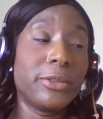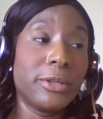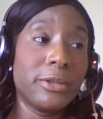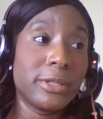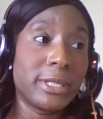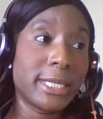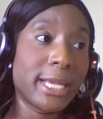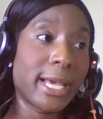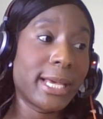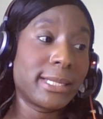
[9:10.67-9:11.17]

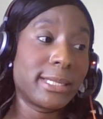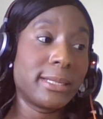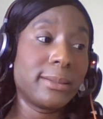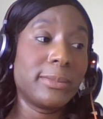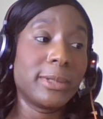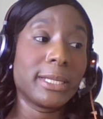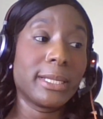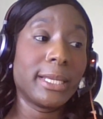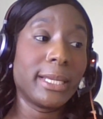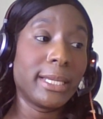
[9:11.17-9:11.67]

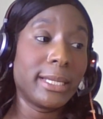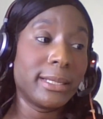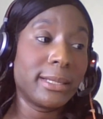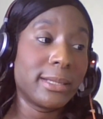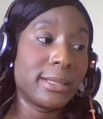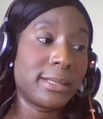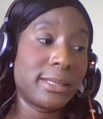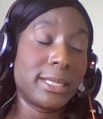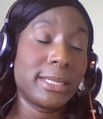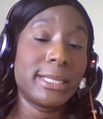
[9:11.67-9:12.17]
enthusiasm, the
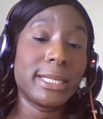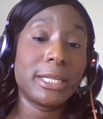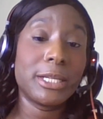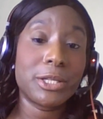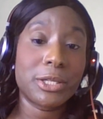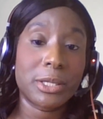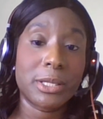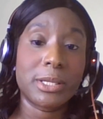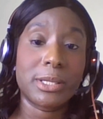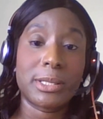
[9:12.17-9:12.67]
keenness, the
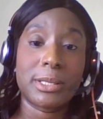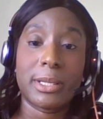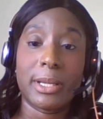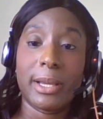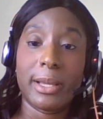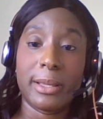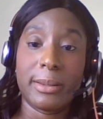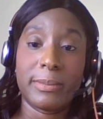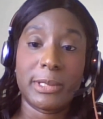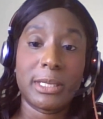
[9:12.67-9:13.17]
diligence
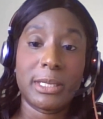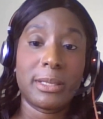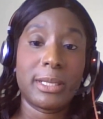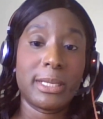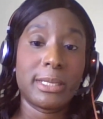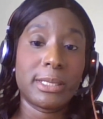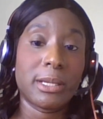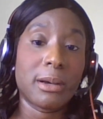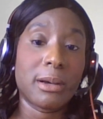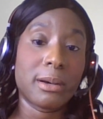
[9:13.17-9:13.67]
to
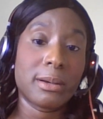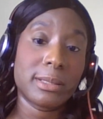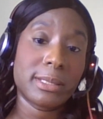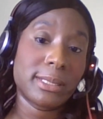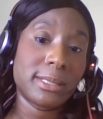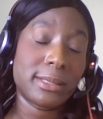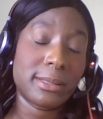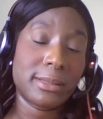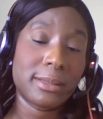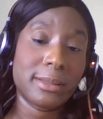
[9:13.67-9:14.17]
these
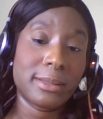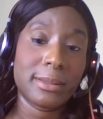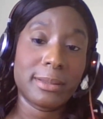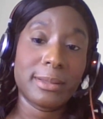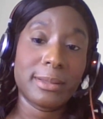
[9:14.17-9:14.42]
tasks,